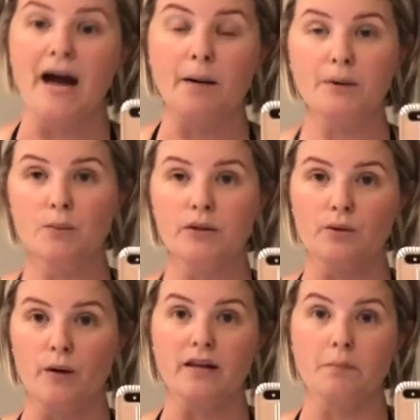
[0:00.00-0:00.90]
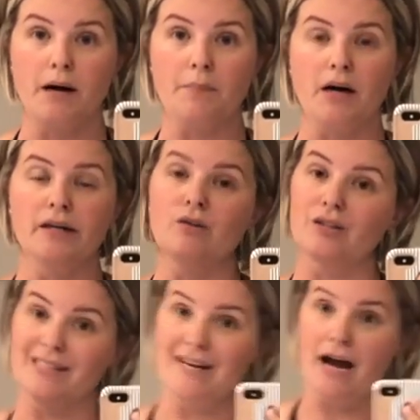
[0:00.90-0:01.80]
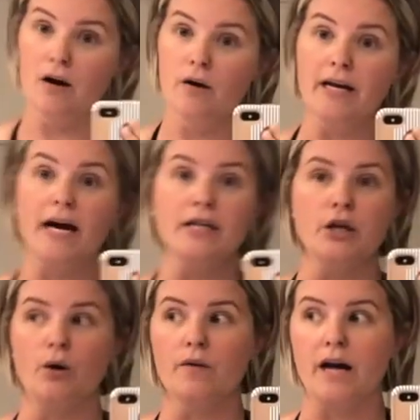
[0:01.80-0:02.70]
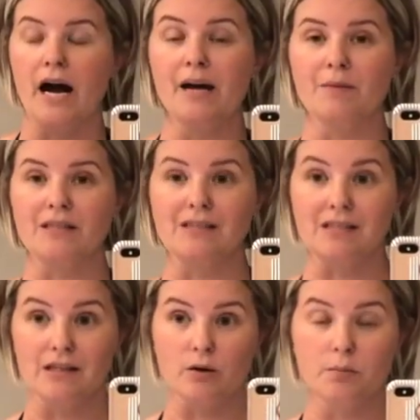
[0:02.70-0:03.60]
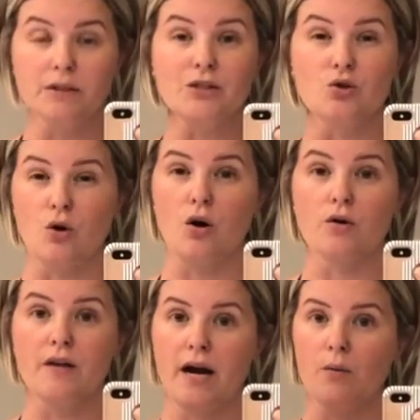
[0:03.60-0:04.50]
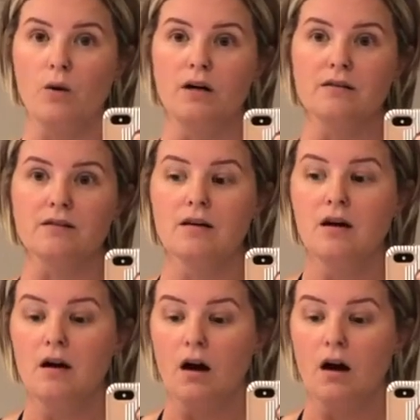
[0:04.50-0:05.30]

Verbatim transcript: happy with the way that my body looks now, and I know that I am considerably stronger than I was